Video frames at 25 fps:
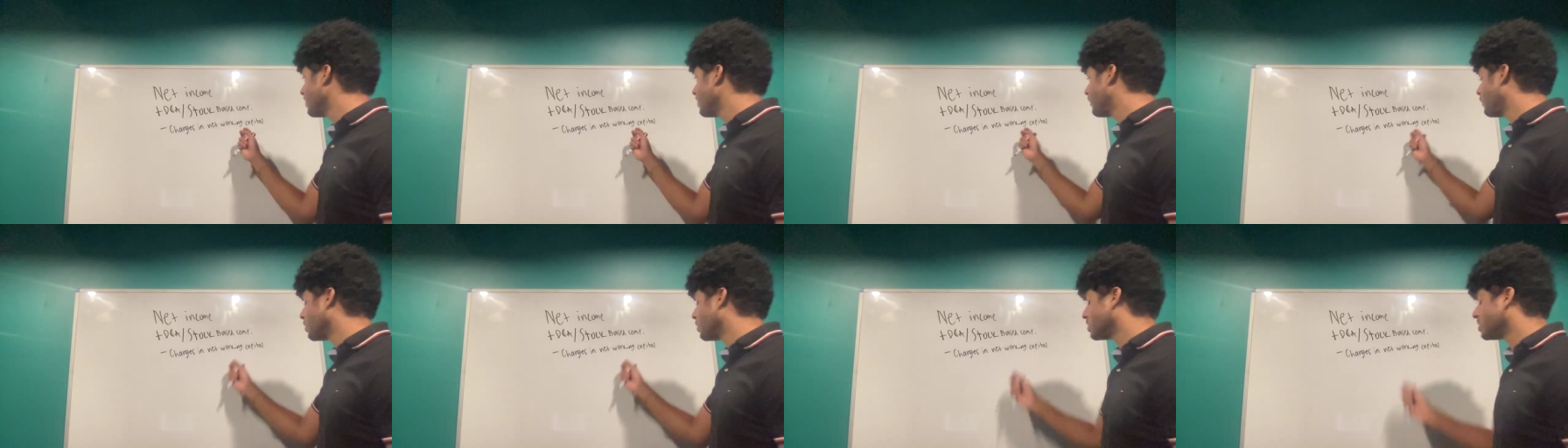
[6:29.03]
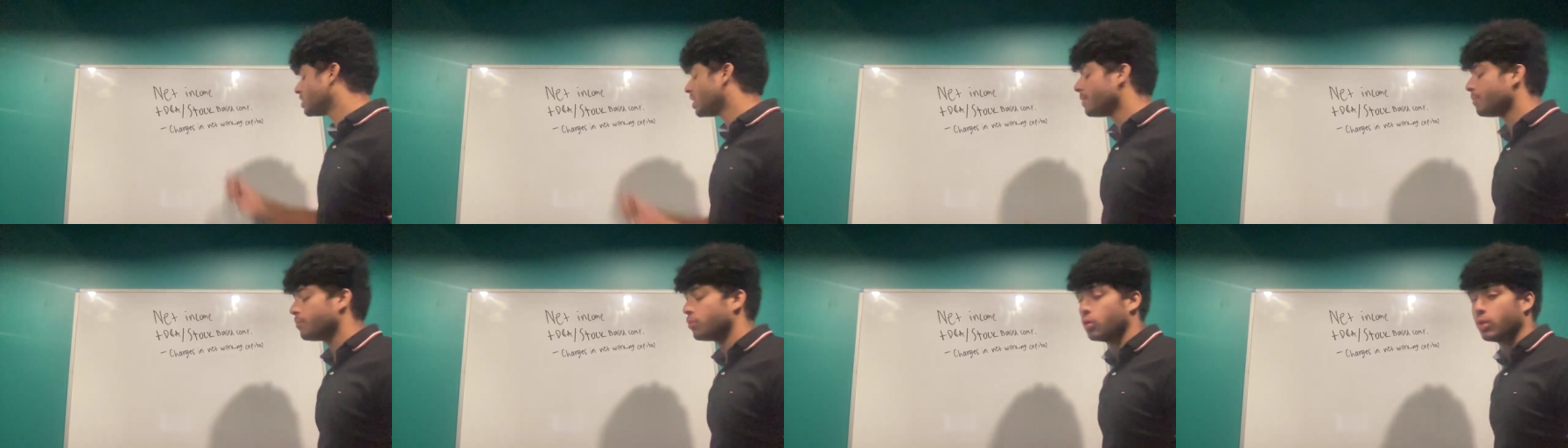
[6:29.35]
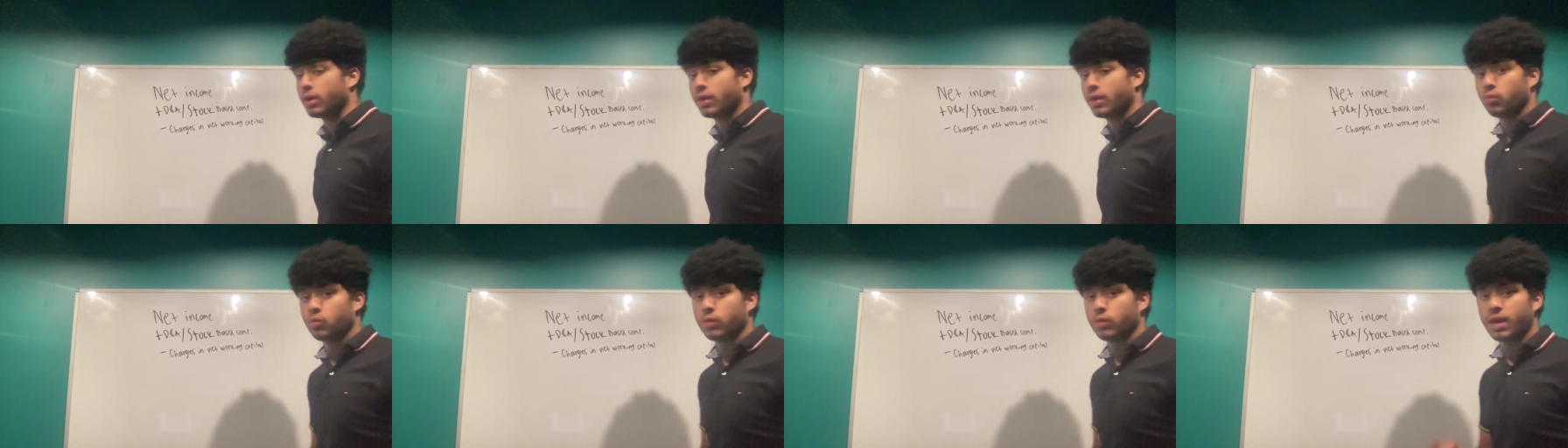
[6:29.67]
for example,
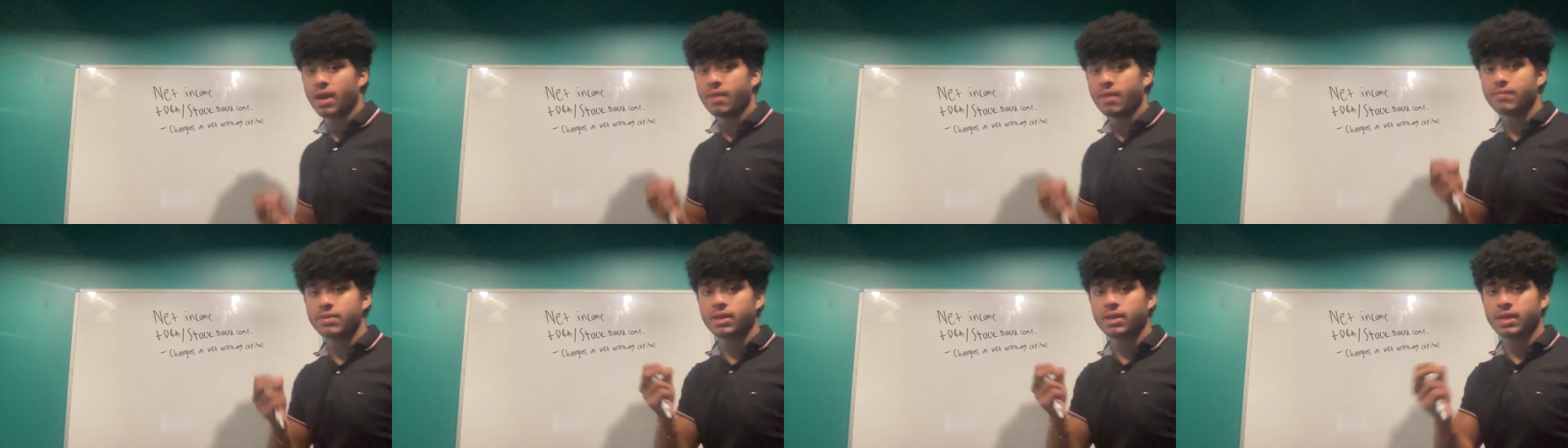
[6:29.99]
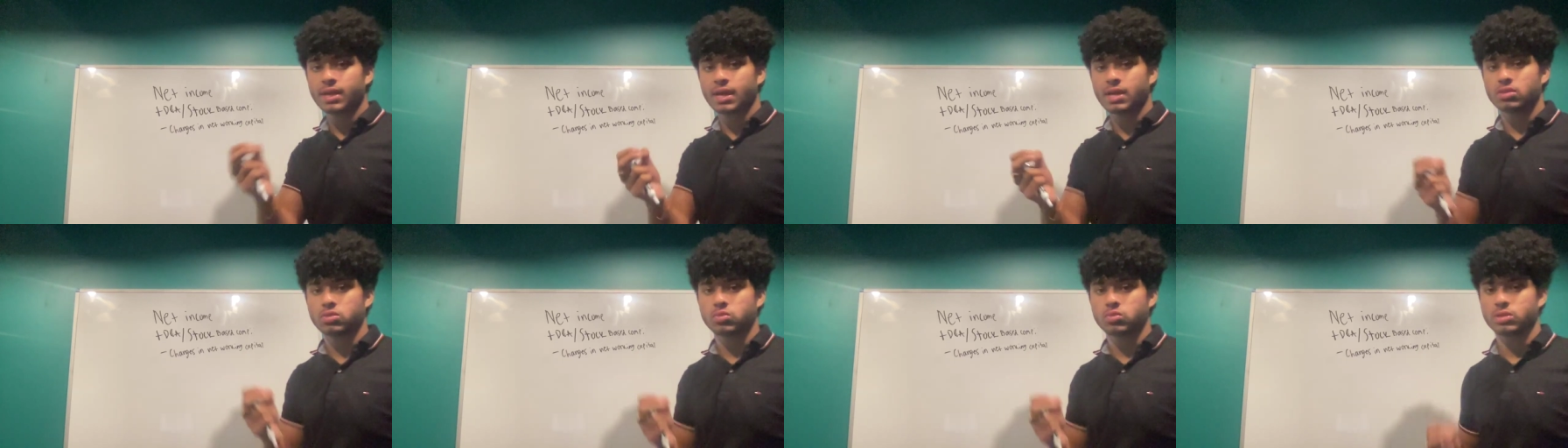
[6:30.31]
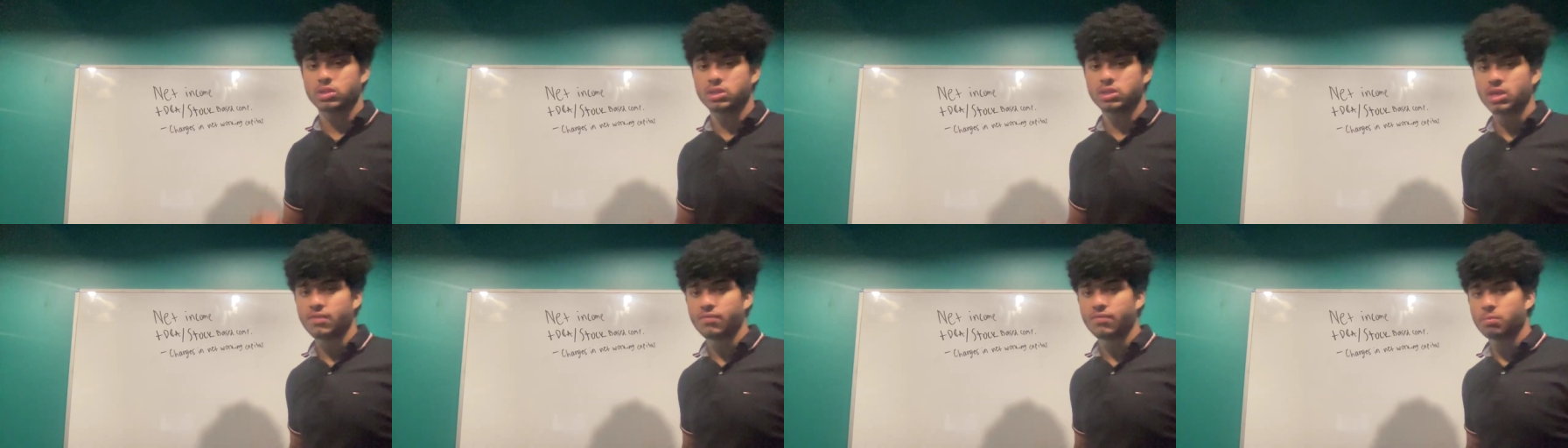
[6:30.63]
if we have an accounts
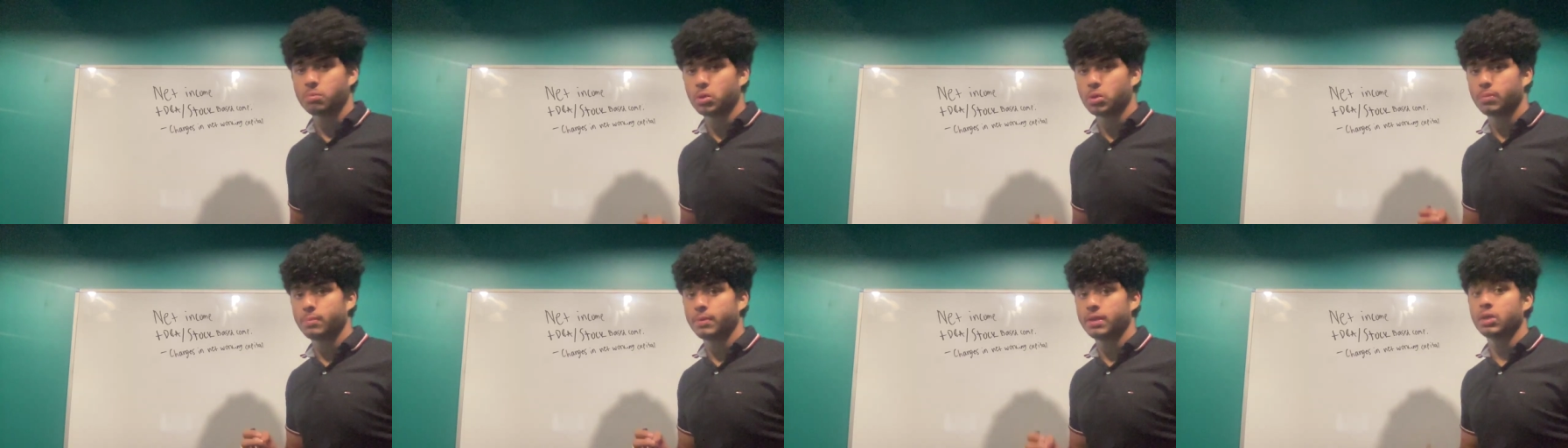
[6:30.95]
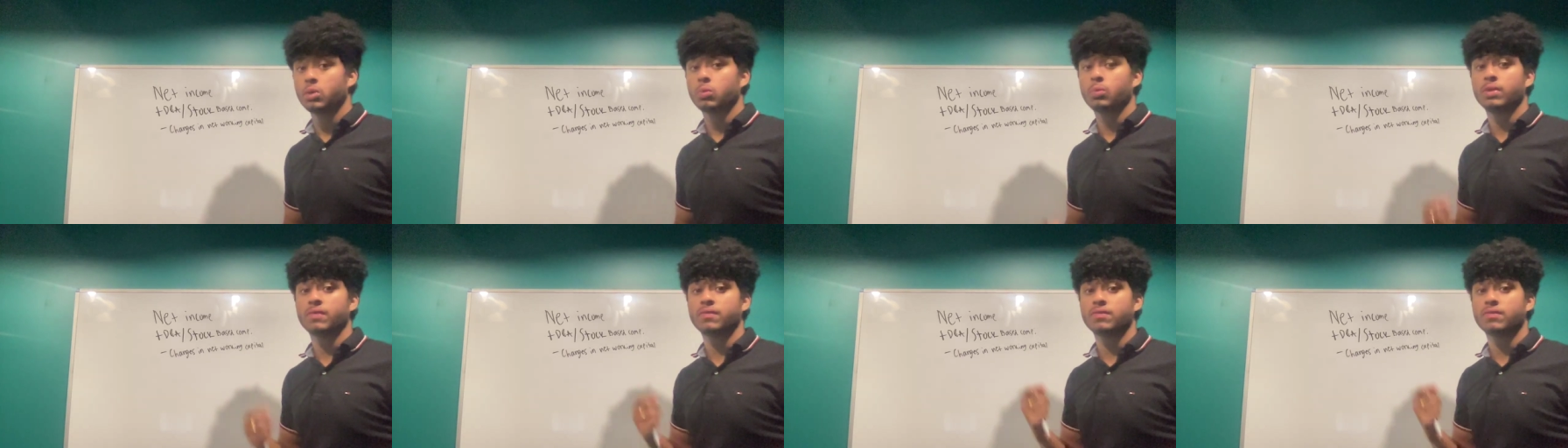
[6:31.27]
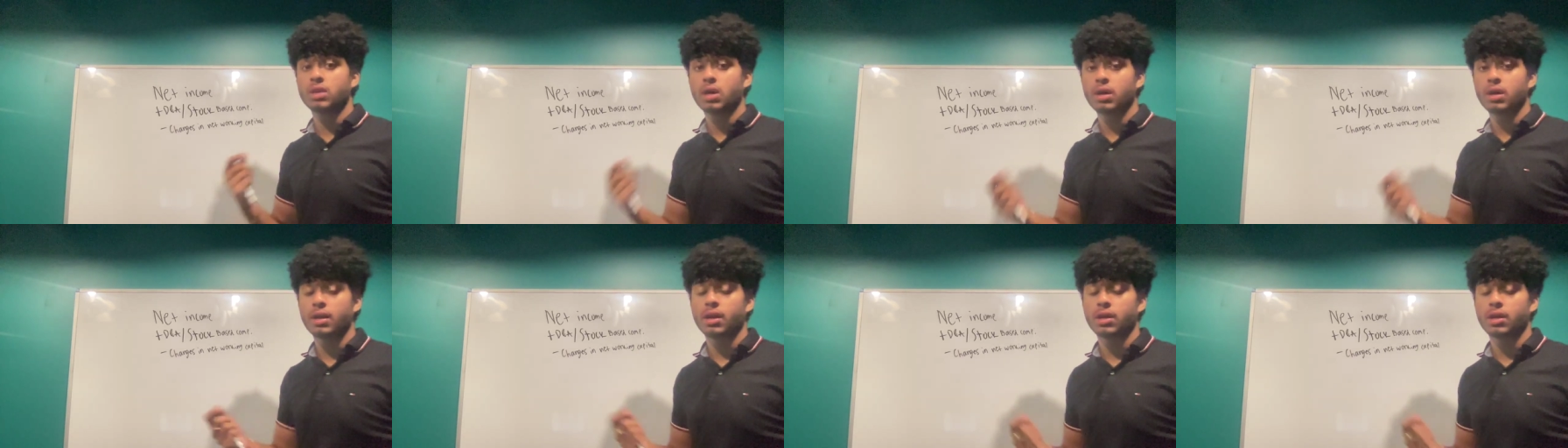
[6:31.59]
receivable, meaning we've
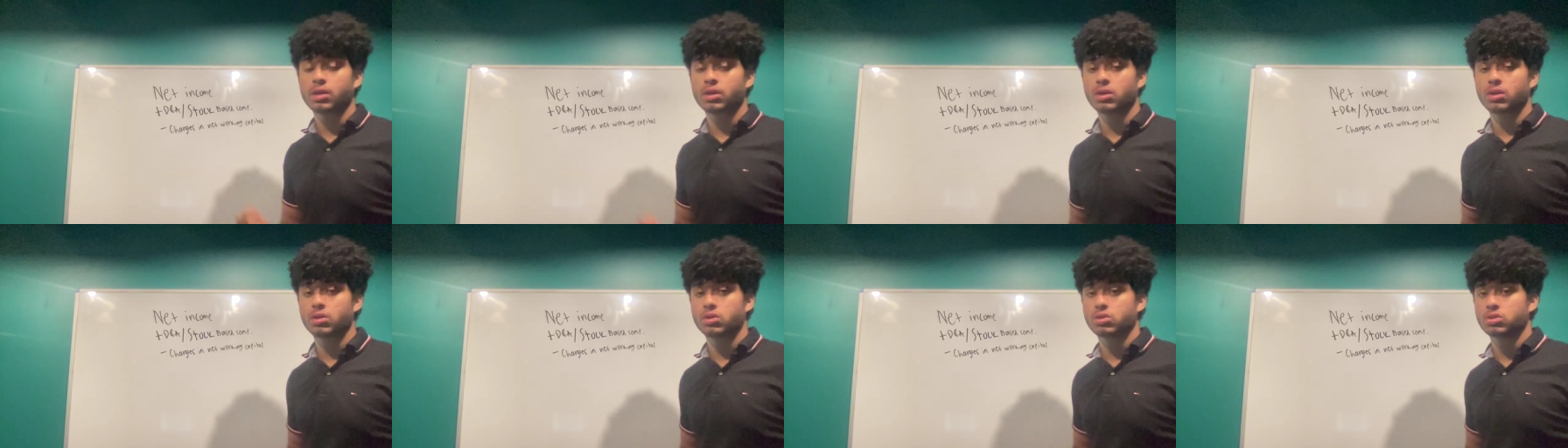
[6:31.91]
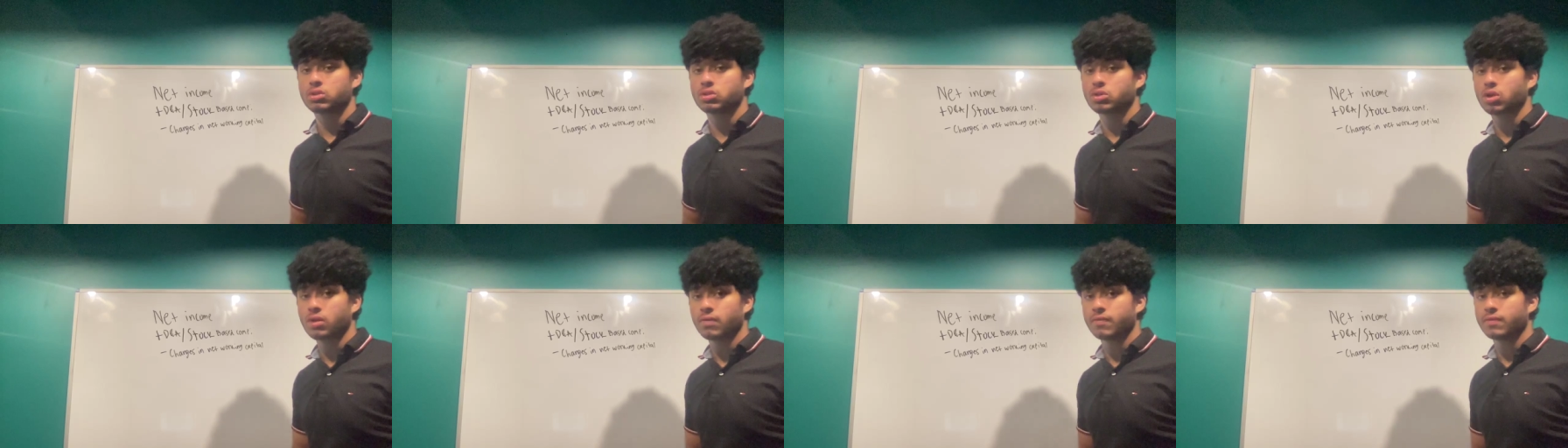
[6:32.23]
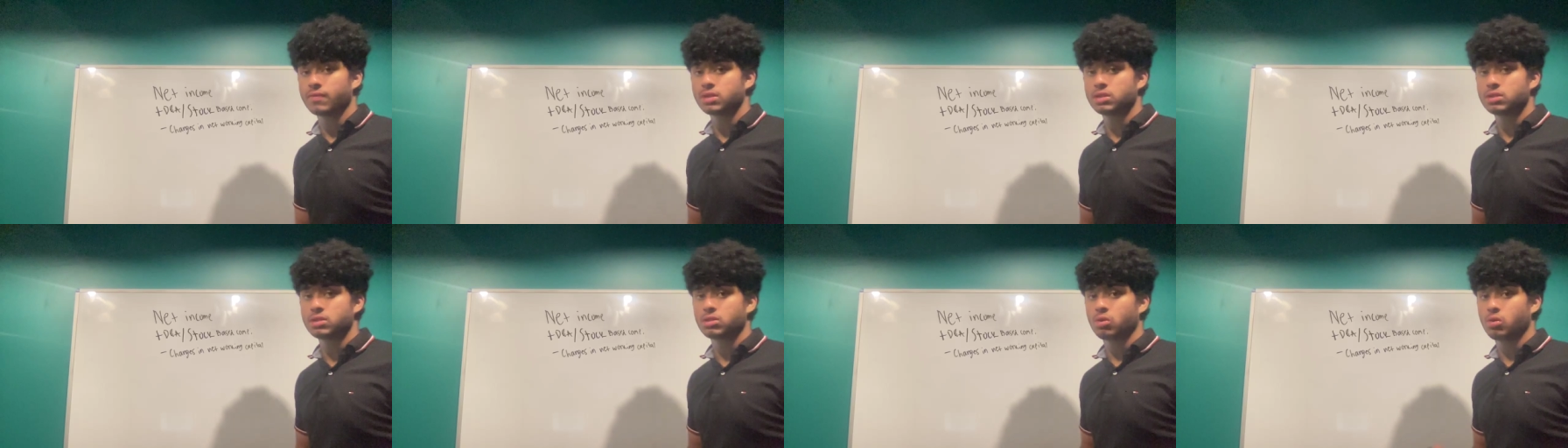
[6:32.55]
done our good or
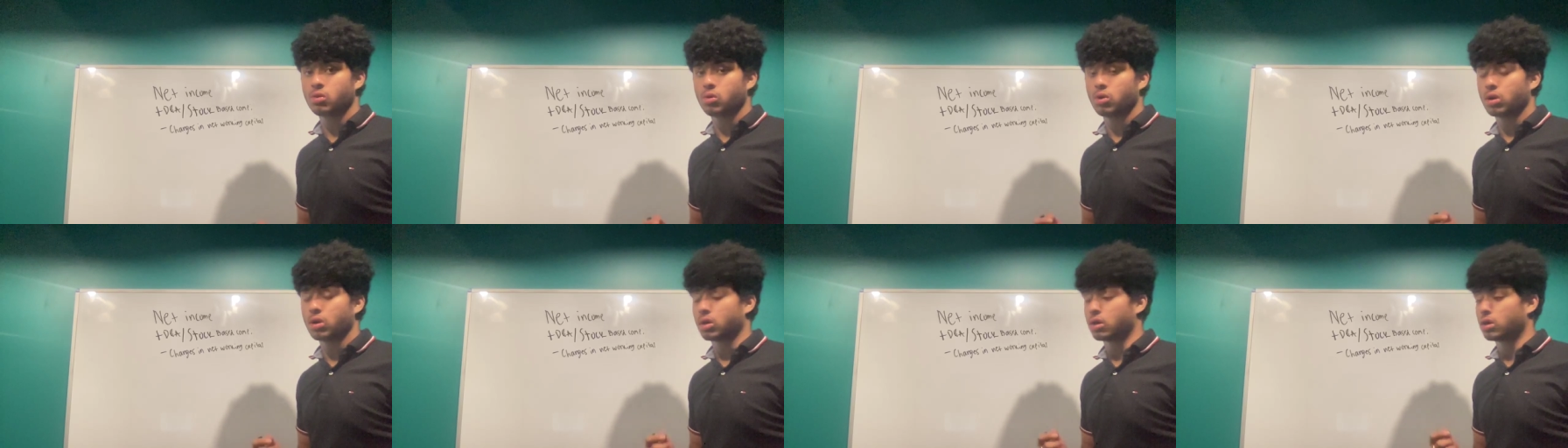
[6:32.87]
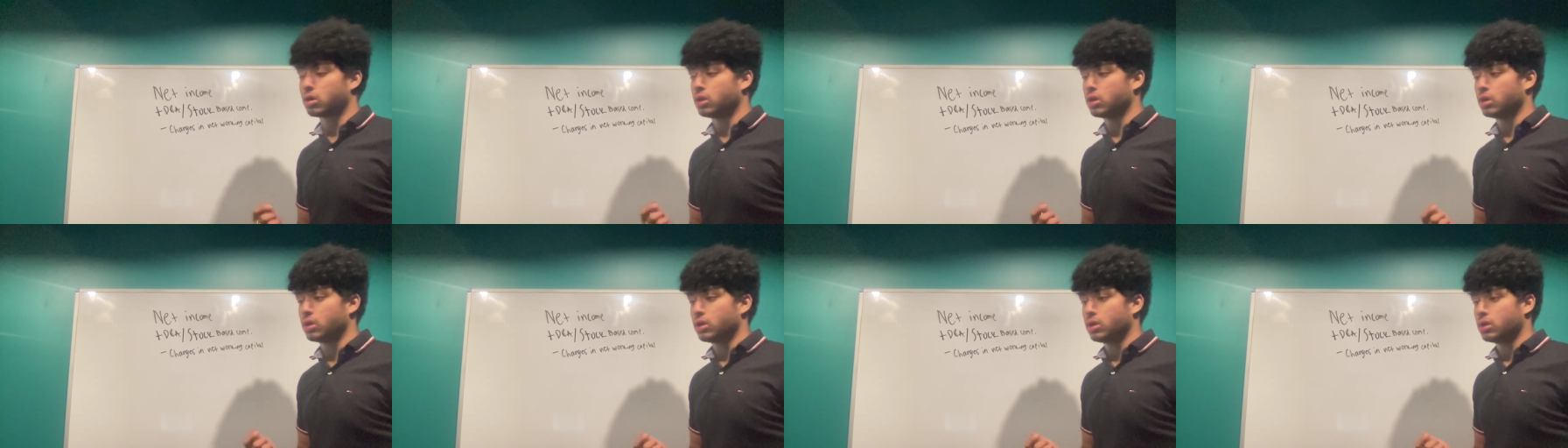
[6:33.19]
service, or